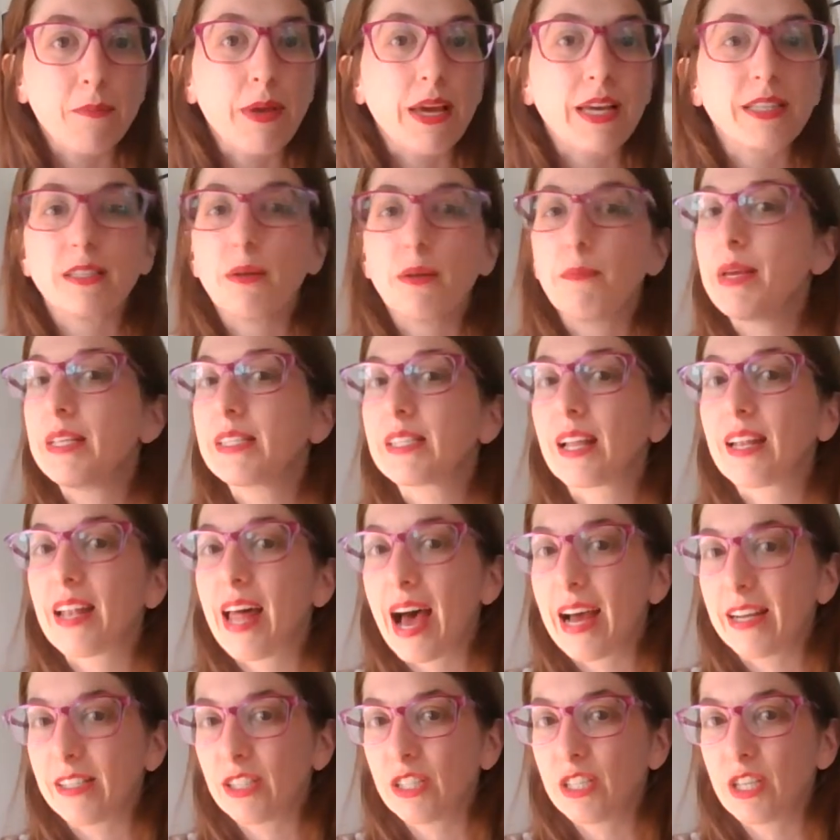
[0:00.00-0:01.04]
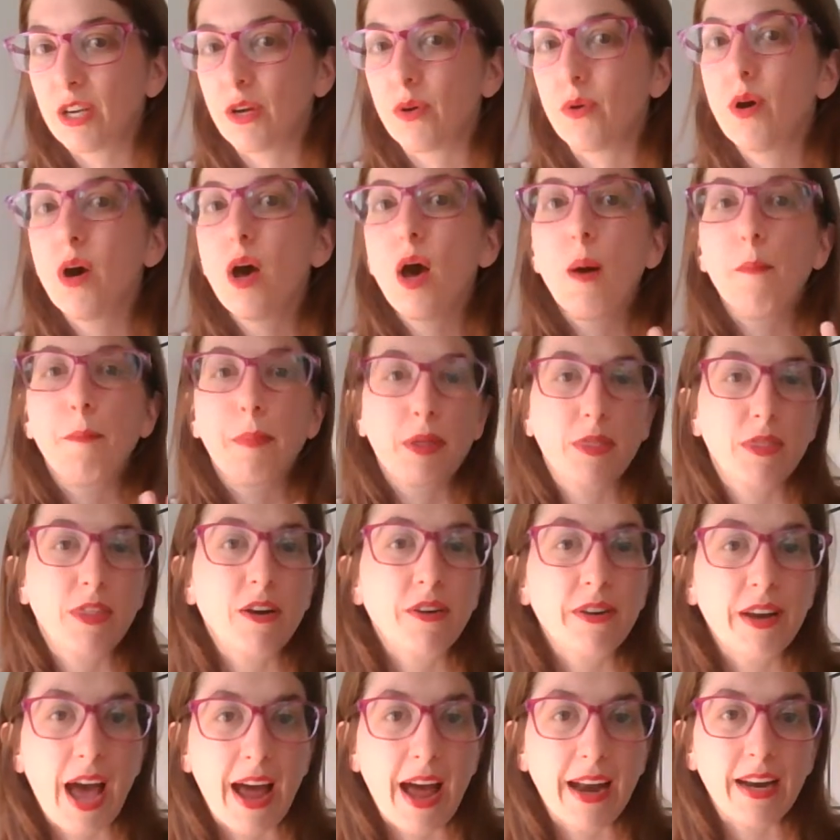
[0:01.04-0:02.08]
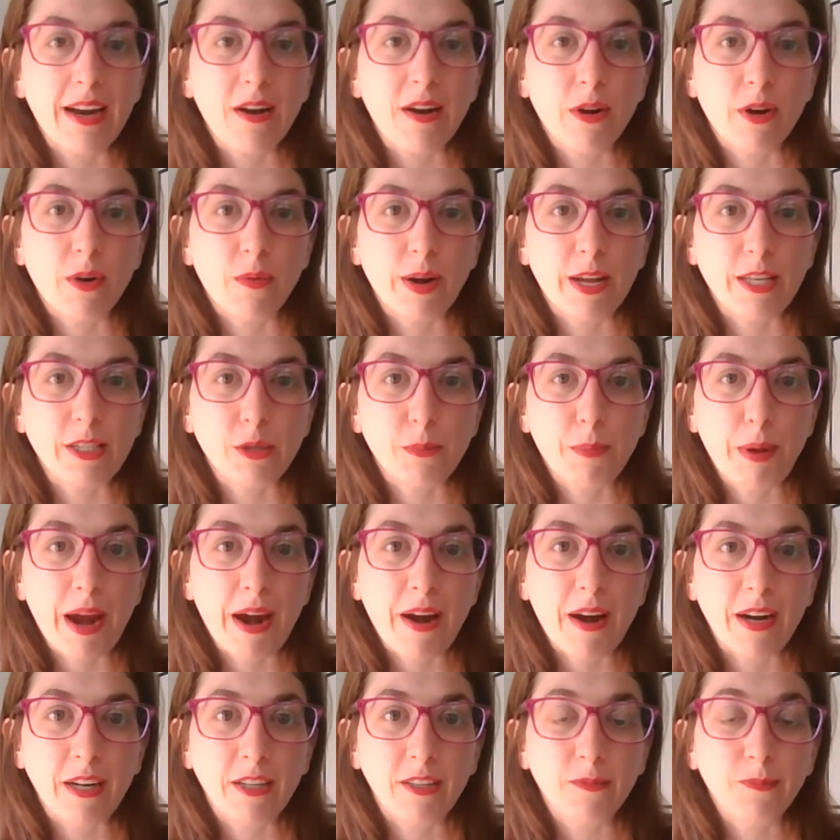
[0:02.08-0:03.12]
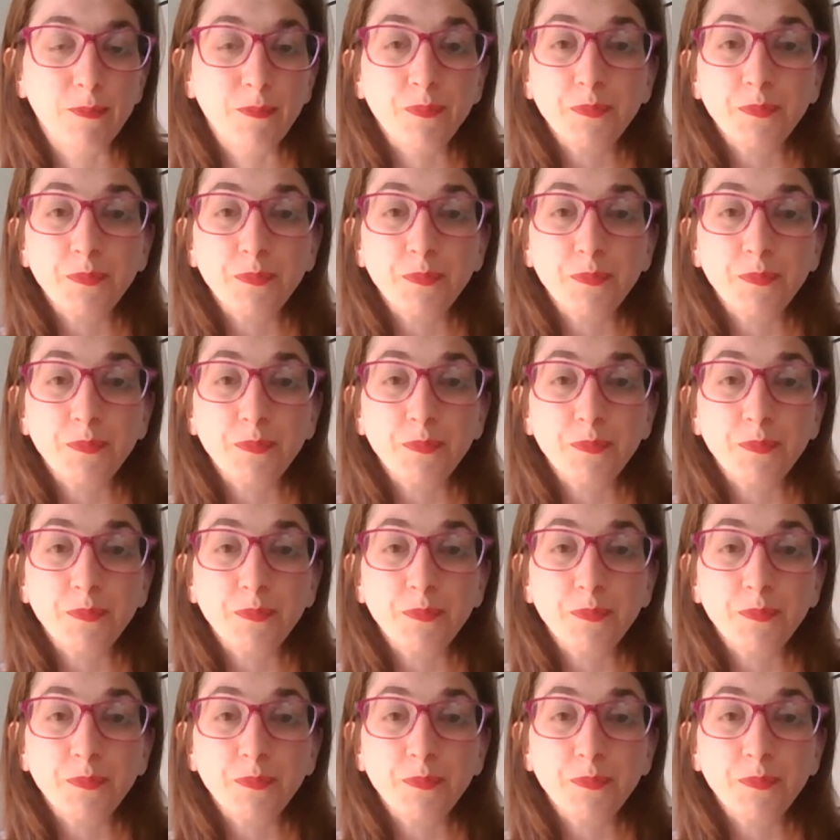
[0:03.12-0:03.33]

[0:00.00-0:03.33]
because it means a lot to you, but they're not an erased parent.